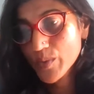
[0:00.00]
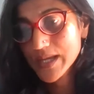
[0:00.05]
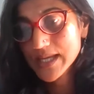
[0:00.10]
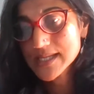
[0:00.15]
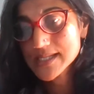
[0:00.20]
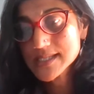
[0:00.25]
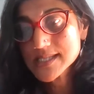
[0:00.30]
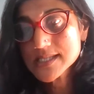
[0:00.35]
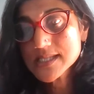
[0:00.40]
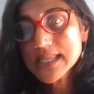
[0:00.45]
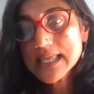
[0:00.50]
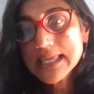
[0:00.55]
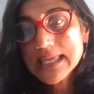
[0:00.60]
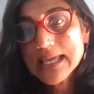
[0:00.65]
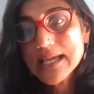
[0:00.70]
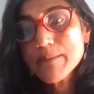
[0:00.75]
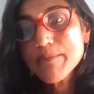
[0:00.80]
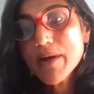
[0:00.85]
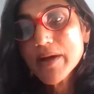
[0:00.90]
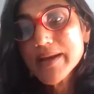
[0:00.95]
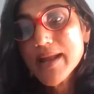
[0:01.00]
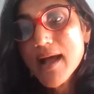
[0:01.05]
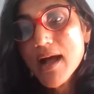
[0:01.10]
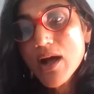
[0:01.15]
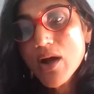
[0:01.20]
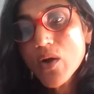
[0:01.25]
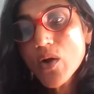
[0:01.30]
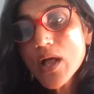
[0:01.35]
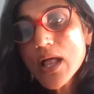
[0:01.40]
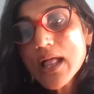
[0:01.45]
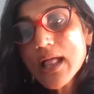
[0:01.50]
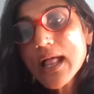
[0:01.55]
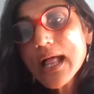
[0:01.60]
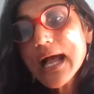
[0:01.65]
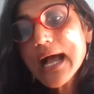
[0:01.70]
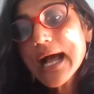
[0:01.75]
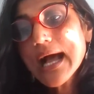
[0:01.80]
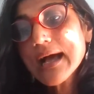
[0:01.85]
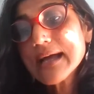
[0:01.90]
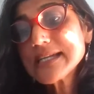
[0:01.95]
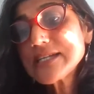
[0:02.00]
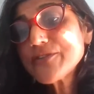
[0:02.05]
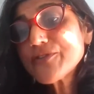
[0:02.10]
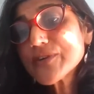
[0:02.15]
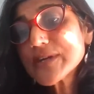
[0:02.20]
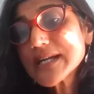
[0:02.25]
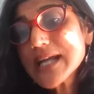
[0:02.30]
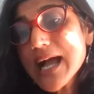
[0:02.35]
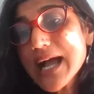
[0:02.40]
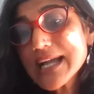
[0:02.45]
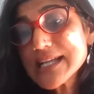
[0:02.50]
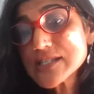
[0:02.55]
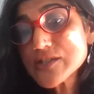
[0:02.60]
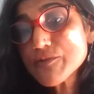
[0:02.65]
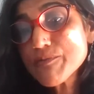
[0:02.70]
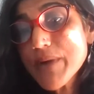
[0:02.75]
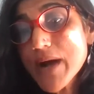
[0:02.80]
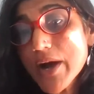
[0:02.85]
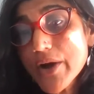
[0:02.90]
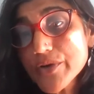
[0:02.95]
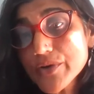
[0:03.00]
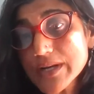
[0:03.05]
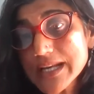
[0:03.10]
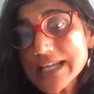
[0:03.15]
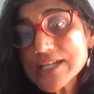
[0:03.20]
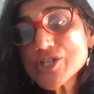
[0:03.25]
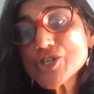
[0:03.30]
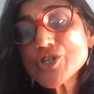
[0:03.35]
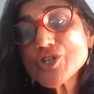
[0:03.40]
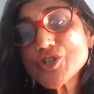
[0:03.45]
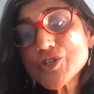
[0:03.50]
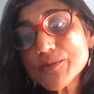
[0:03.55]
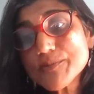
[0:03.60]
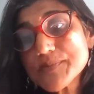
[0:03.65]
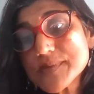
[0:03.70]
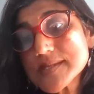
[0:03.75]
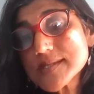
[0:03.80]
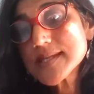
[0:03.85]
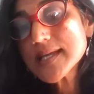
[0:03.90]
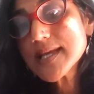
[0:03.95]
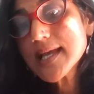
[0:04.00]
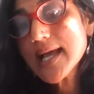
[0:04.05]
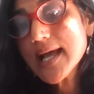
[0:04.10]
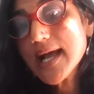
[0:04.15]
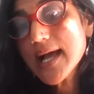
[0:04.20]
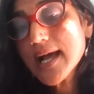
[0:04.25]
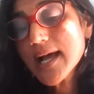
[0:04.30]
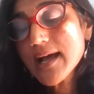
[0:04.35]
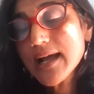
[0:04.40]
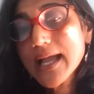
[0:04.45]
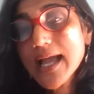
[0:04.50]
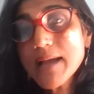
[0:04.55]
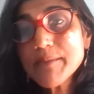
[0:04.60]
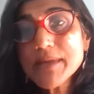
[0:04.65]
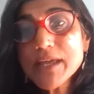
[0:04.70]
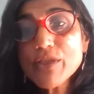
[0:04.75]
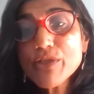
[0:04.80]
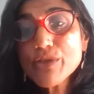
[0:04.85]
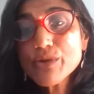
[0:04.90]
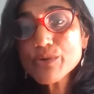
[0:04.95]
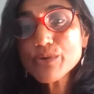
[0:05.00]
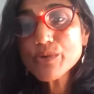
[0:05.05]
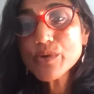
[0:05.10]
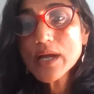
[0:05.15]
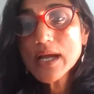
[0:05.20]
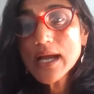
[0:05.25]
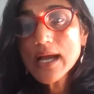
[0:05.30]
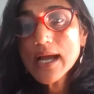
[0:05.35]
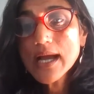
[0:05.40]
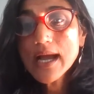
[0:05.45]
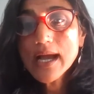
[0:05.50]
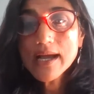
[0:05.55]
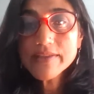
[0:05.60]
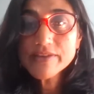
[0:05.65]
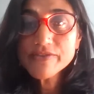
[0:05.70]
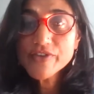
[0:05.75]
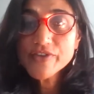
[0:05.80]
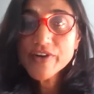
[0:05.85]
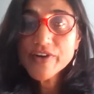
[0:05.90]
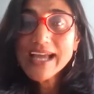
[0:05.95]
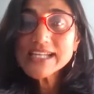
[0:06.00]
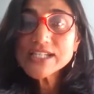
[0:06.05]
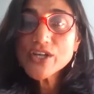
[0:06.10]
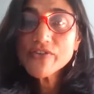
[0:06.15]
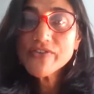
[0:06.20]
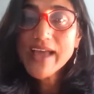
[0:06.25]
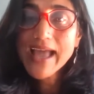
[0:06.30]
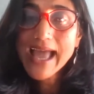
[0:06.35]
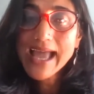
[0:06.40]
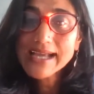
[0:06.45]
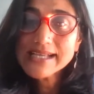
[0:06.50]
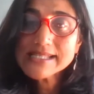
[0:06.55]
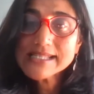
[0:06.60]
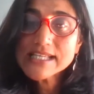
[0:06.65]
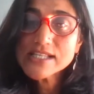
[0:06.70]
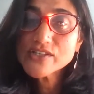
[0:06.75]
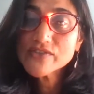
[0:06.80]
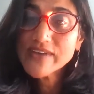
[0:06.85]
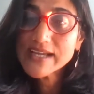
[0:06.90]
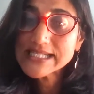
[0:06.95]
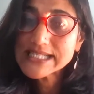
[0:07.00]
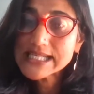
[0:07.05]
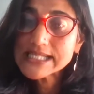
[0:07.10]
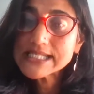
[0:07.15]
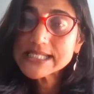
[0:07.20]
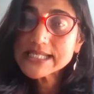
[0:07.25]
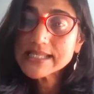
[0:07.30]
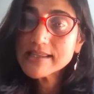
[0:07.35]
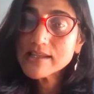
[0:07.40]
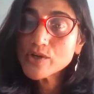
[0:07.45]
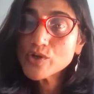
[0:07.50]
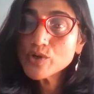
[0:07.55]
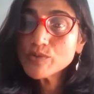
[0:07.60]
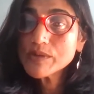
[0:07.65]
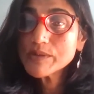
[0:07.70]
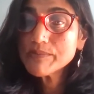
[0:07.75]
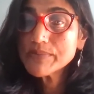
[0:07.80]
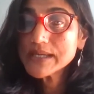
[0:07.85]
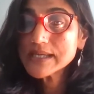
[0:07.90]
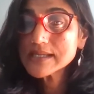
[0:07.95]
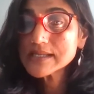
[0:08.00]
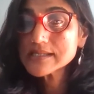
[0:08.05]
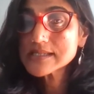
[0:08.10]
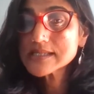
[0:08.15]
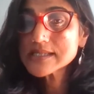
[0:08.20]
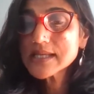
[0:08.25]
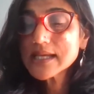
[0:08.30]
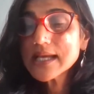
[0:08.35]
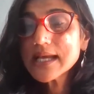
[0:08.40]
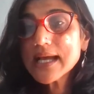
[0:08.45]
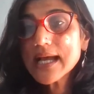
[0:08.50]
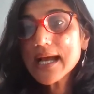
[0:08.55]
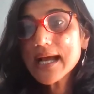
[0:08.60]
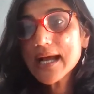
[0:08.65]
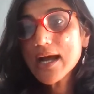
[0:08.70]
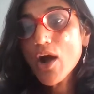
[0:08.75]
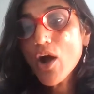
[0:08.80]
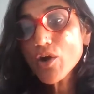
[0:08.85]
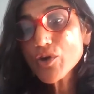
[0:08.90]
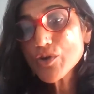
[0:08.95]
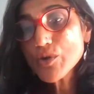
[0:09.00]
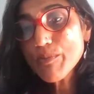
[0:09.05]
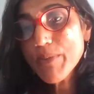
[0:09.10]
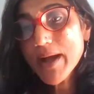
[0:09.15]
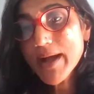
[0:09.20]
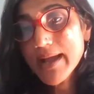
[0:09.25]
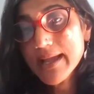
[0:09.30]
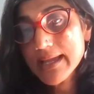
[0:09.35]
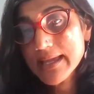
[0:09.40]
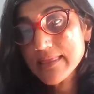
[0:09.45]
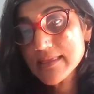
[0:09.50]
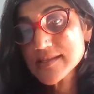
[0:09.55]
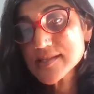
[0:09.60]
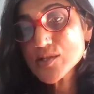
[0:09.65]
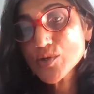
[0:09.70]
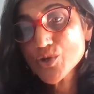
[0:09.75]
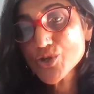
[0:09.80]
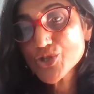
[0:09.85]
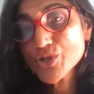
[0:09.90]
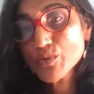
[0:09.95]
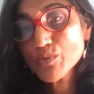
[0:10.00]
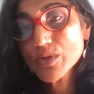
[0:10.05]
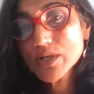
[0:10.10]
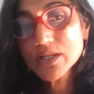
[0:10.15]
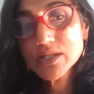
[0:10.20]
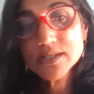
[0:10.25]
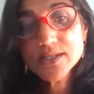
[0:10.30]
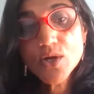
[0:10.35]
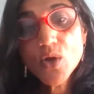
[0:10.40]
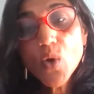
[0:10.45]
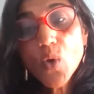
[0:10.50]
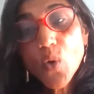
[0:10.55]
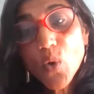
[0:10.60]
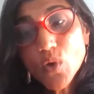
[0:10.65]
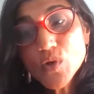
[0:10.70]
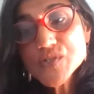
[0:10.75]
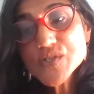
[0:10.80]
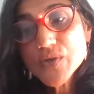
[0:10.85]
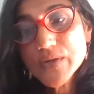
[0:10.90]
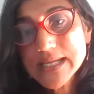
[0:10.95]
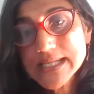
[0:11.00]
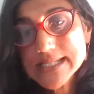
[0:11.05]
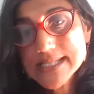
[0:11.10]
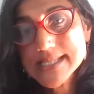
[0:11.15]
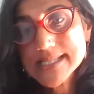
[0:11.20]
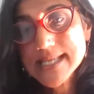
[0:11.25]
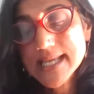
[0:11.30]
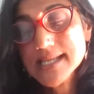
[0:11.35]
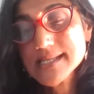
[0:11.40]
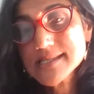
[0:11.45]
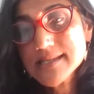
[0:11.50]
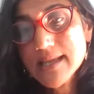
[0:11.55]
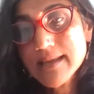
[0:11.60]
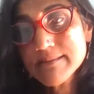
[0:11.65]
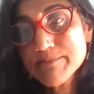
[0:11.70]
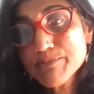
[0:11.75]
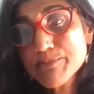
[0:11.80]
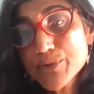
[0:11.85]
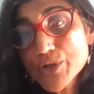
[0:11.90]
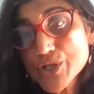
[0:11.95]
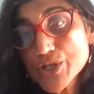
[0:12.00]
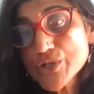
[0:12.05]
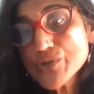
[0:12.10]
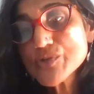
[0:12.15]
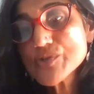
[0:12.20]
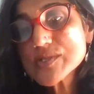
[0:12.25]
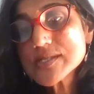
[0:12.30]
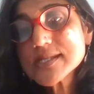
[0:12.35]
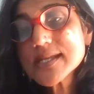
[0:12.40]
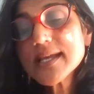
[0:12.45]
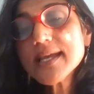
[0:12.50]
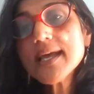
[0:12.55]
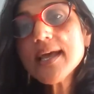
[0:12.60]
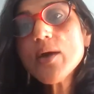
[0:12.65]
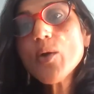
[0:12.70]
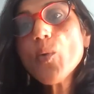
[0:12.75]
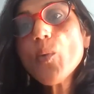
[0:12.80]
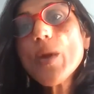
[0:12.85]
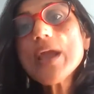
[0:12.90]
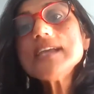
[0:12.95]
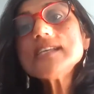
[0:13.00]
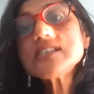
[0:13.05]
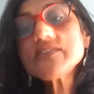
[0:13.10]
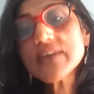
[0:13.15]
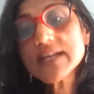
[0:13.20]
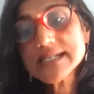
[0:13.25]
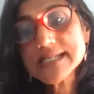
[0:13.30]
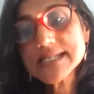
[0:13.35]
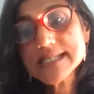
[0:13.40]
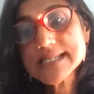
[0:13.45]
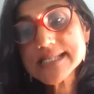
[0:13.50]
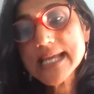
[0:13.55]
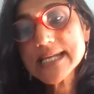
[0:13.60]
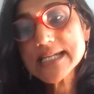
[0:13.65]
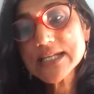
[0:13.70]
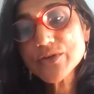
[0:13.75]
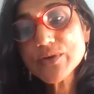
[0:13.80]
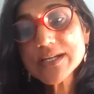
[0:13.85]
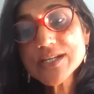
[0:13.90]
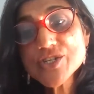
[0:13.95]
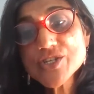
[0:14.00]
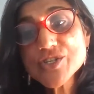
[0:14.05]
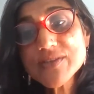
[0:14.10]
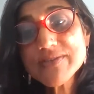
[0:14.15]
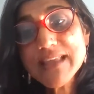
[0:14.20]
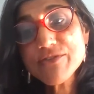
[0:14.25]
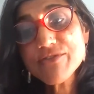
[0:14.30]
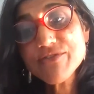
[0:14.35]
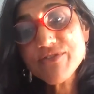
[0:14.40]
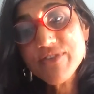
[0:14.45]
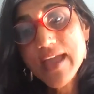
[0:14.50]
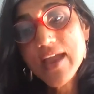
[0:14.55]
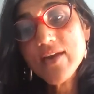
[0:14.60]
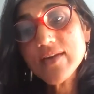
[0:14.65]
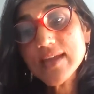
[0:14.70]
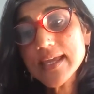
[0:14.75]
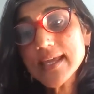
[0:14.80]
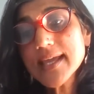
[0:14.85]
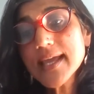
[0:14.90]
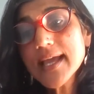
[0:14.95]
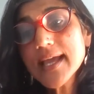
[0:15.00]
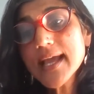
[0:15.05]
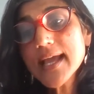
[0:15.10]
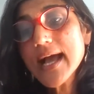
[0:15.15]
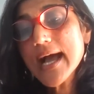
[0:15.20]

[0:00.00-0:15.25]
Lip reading: ways, thinking about how different kinds of power relationships coming through the variety of axes of identity that human beings occupy in the social world also intersects and produce ways of understanding religion that vary,